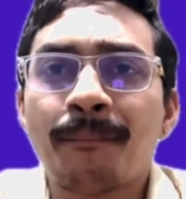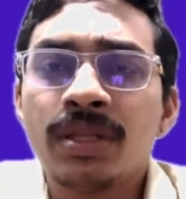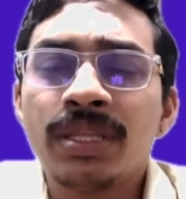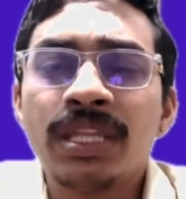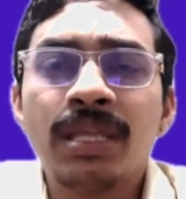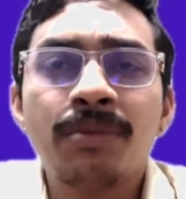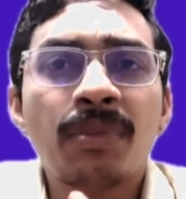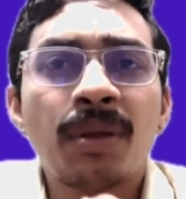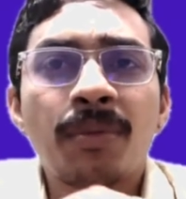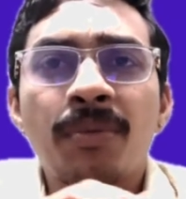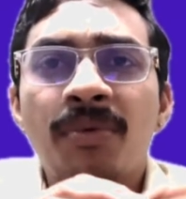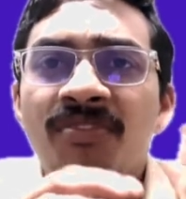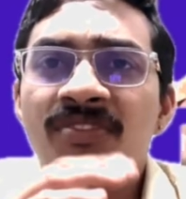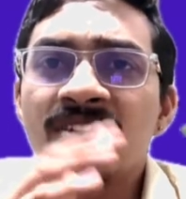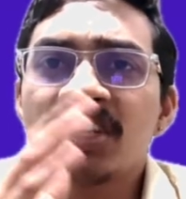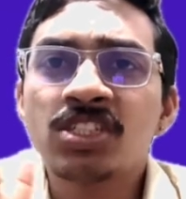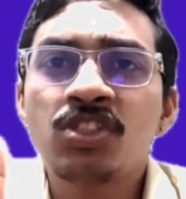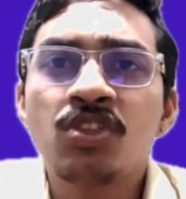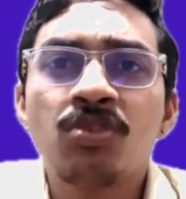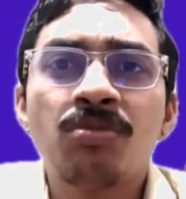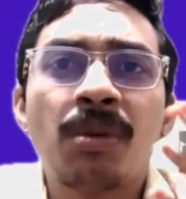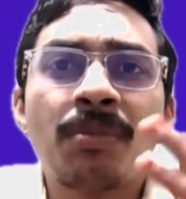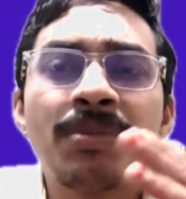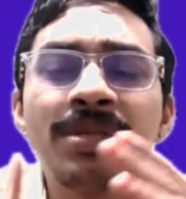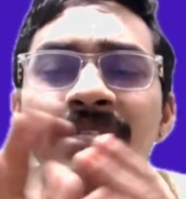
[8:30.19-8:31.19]
They may be first,
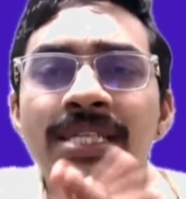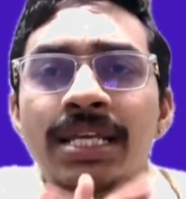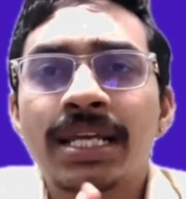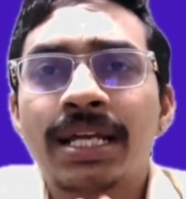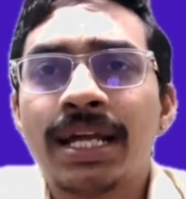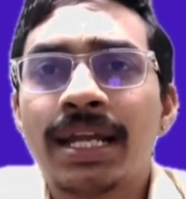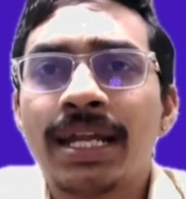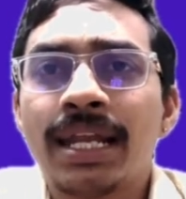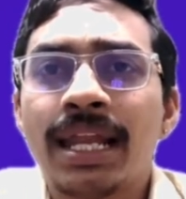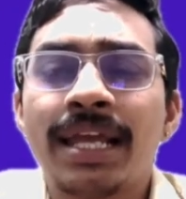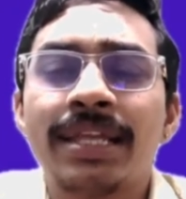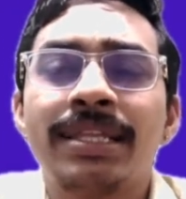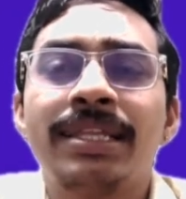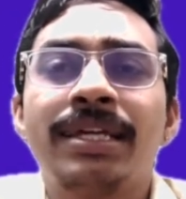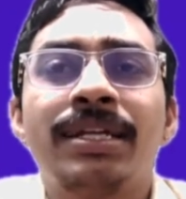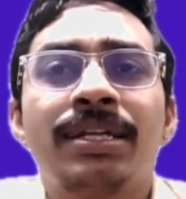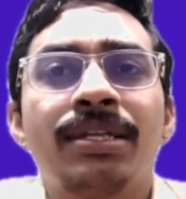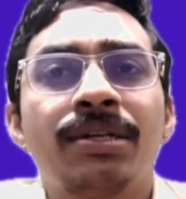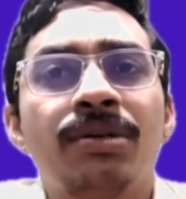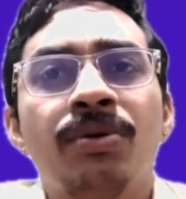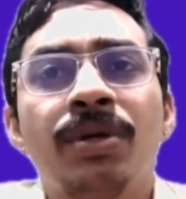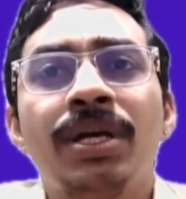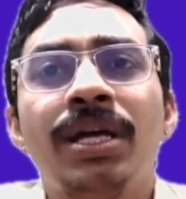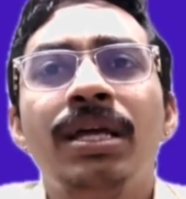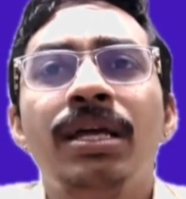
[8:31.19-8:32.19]
you may be second, like that.
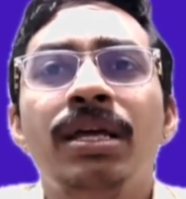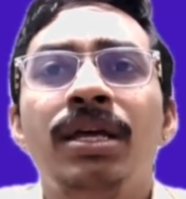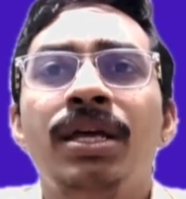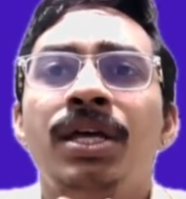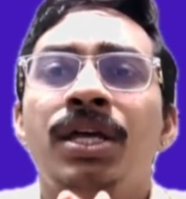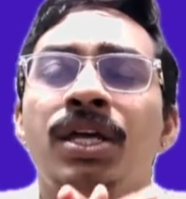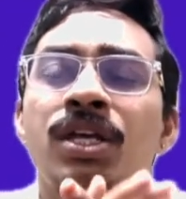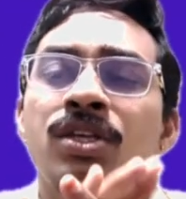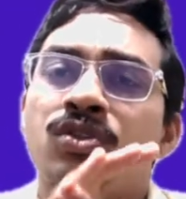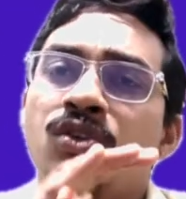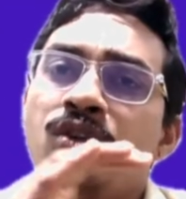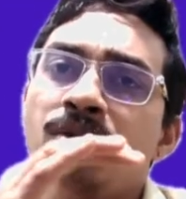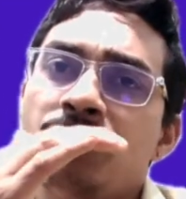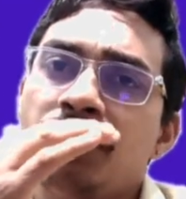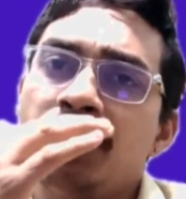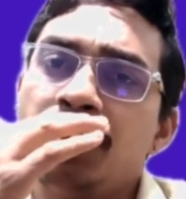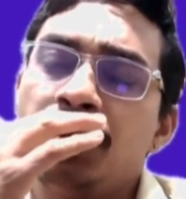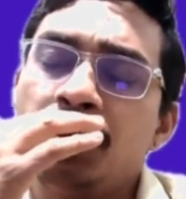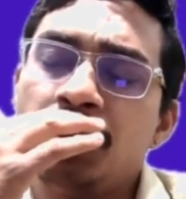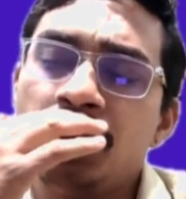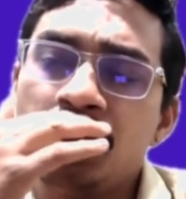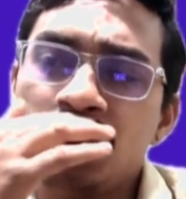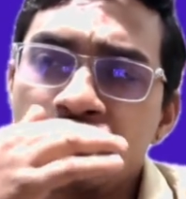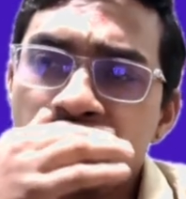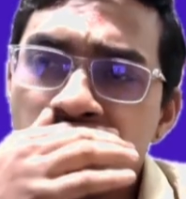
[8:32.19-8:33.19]
Okay, so
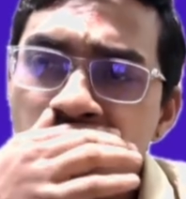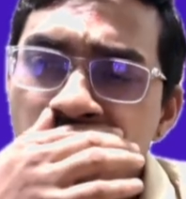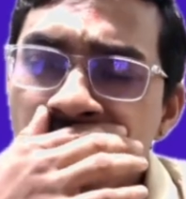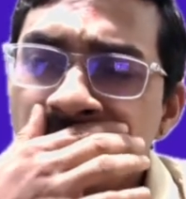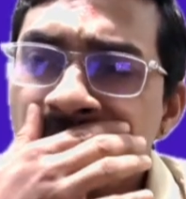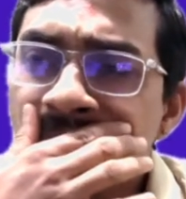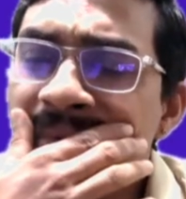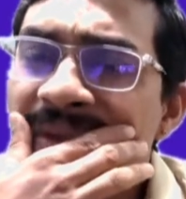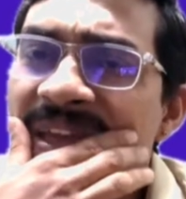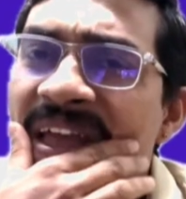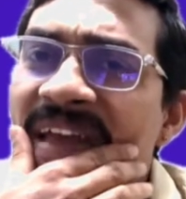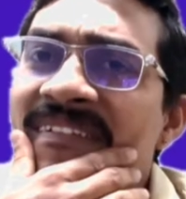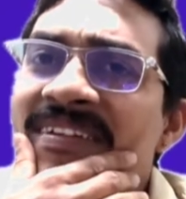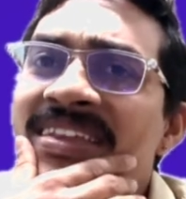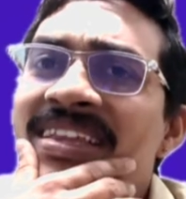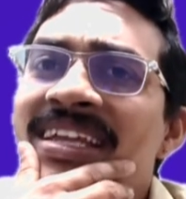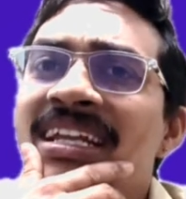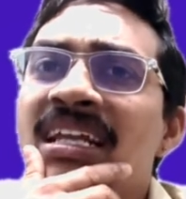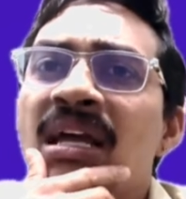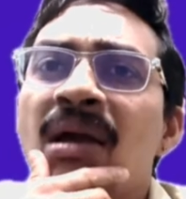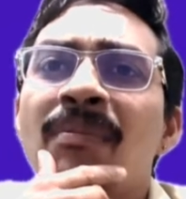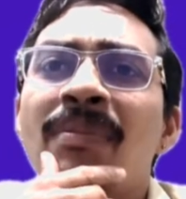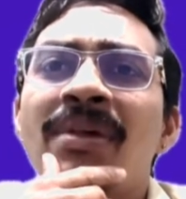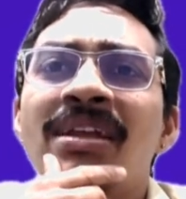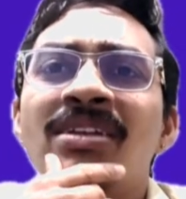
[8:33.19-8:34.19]
you may be having
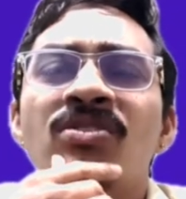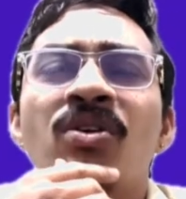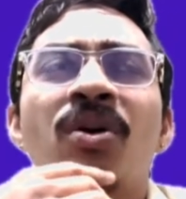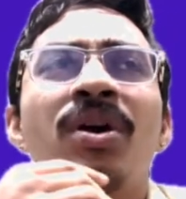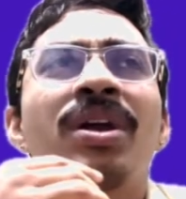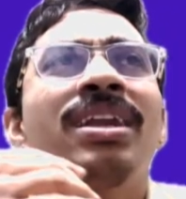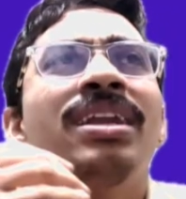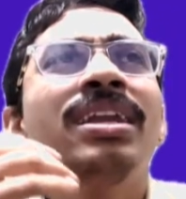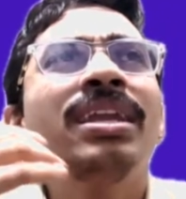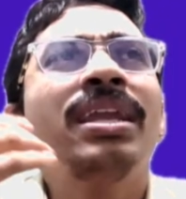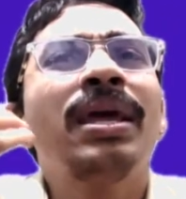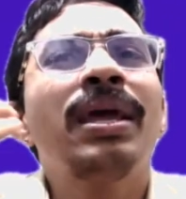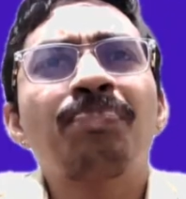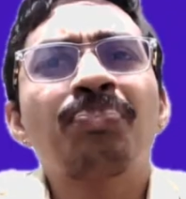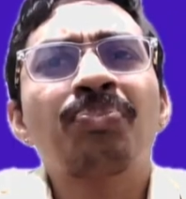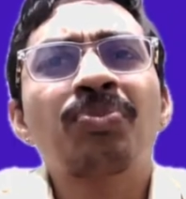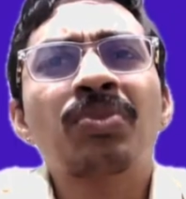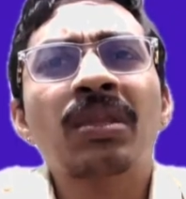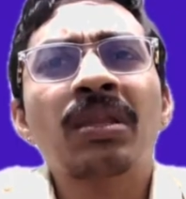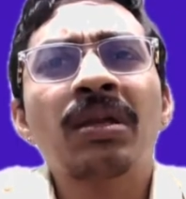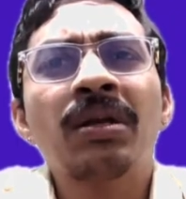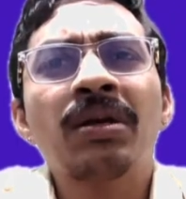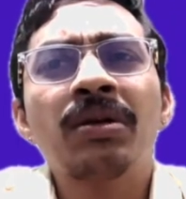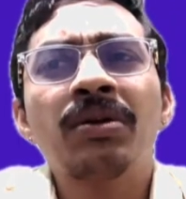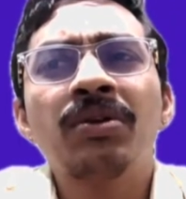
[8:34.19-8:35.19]
that comparison. Or
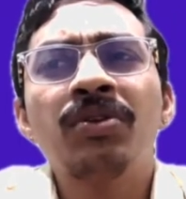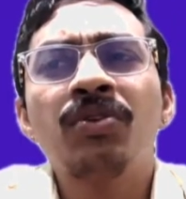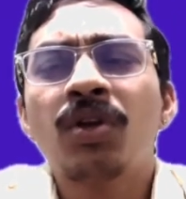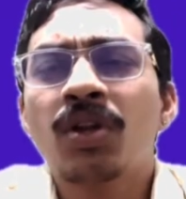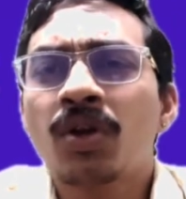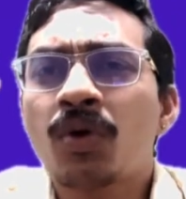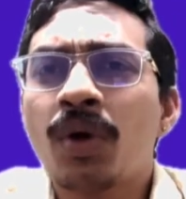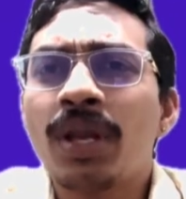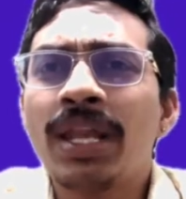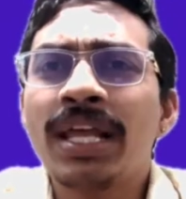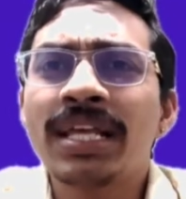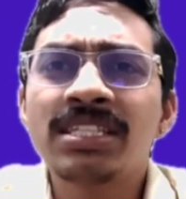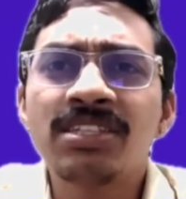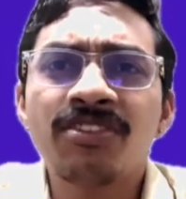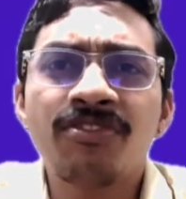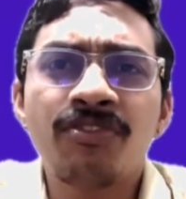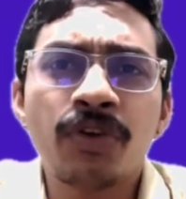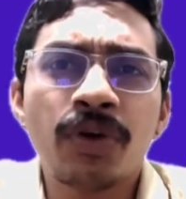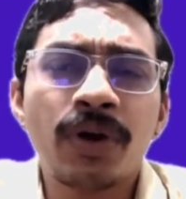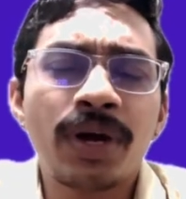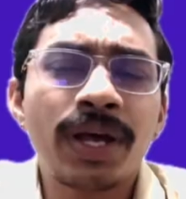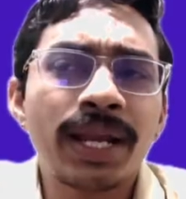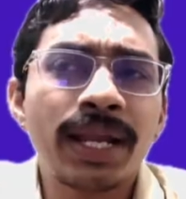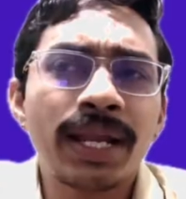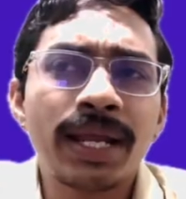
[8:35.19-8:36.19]
in your colleagues, if
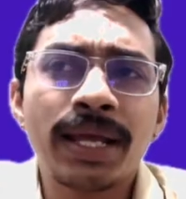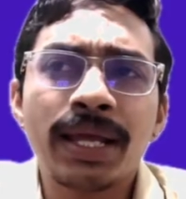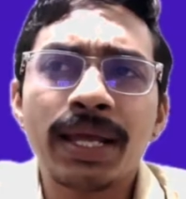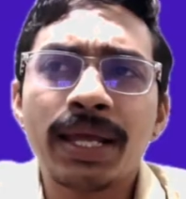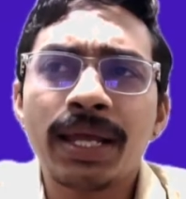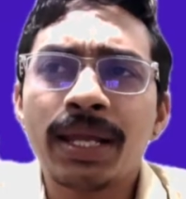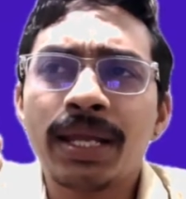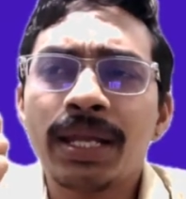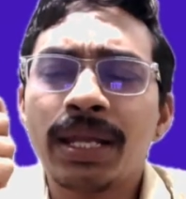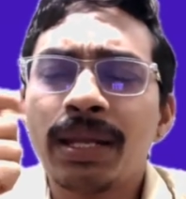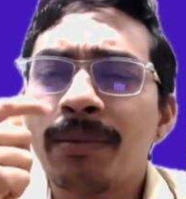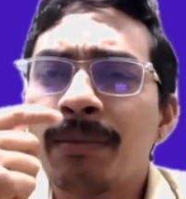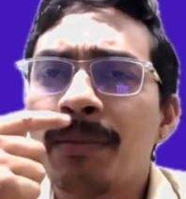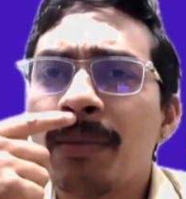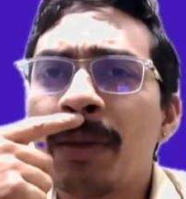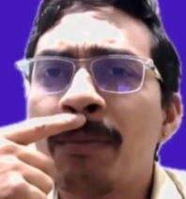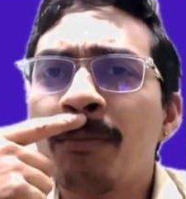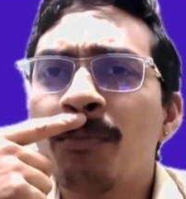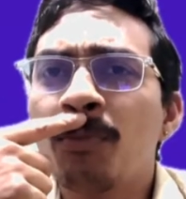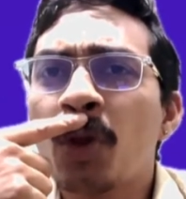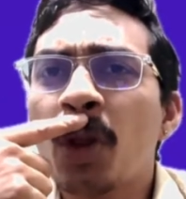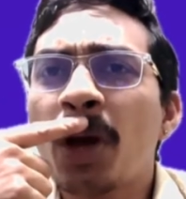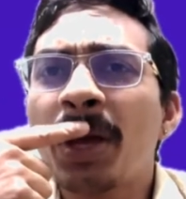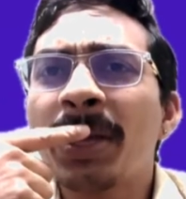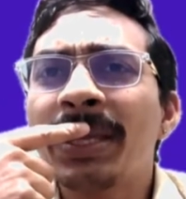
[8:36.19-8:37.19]
you are an
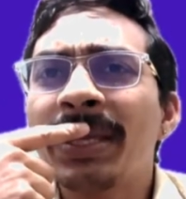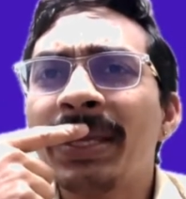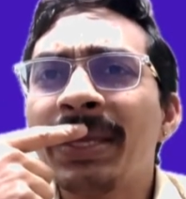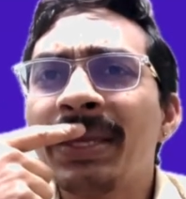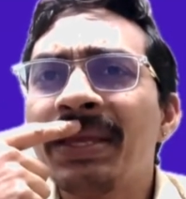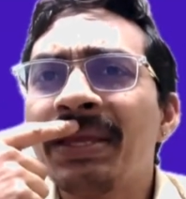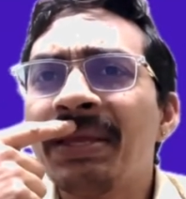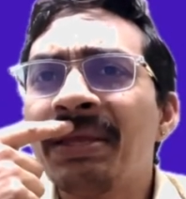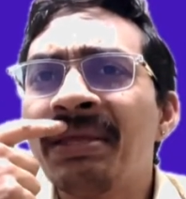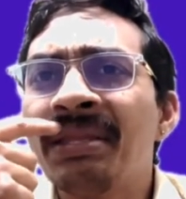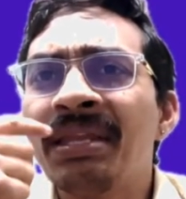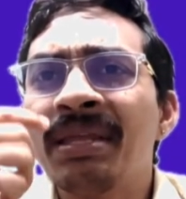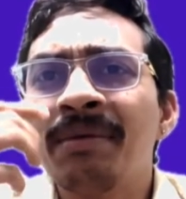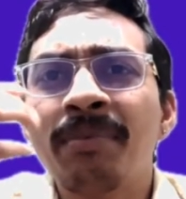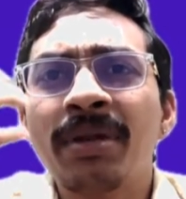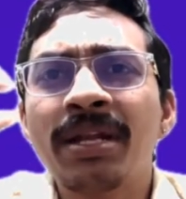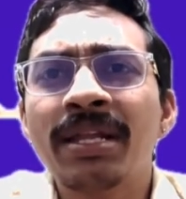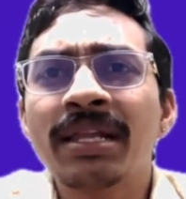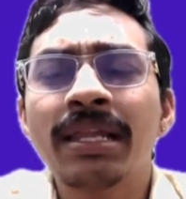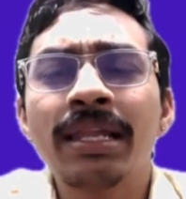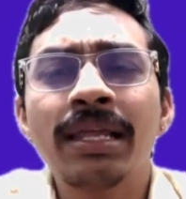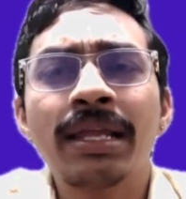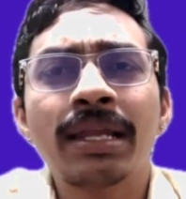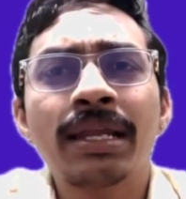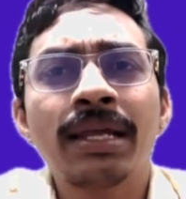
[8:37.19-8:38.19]
employee in a
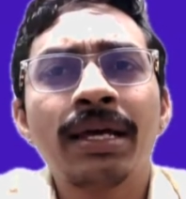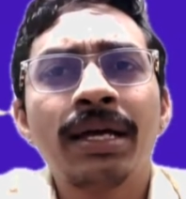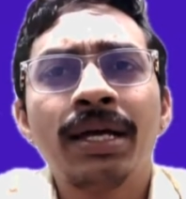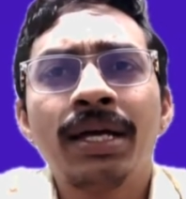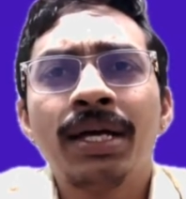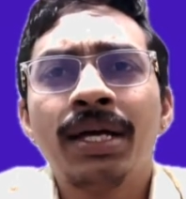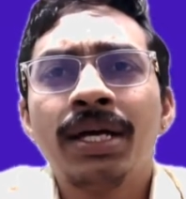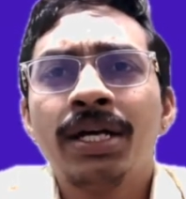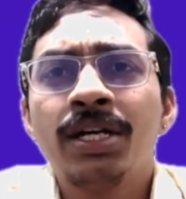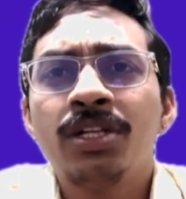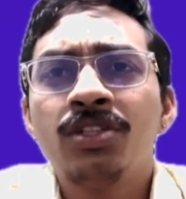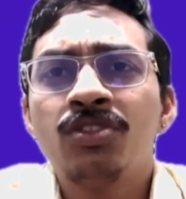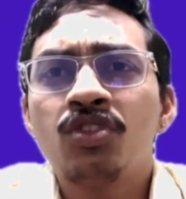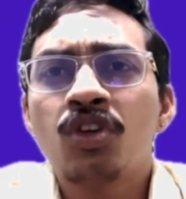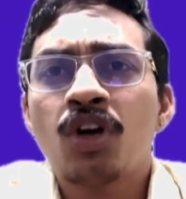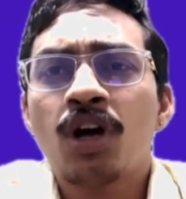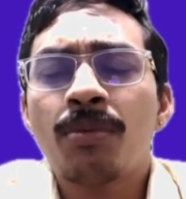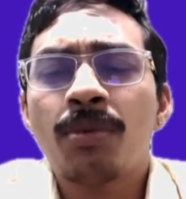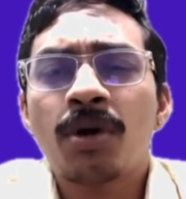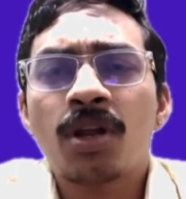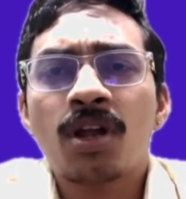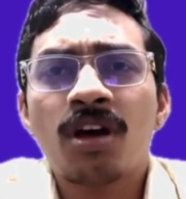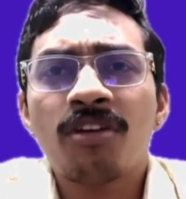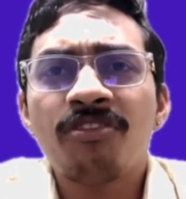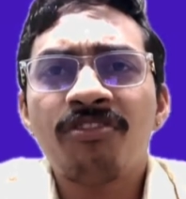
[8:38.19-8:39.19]
particular
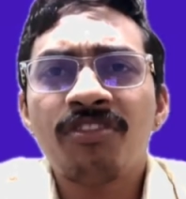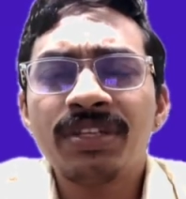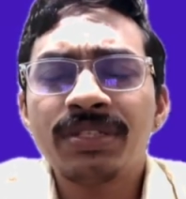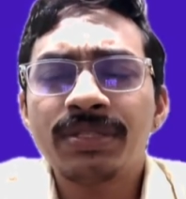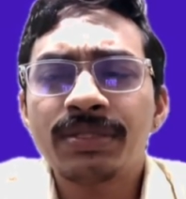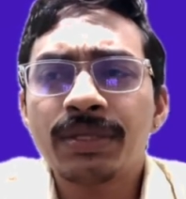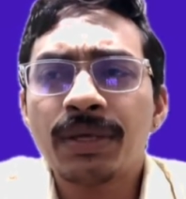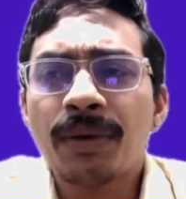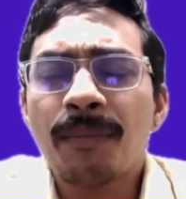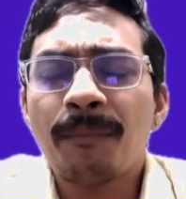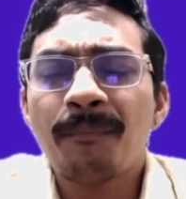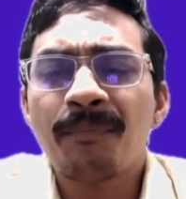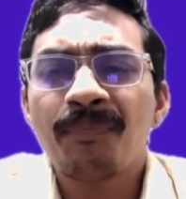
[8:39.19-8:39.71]
job or office,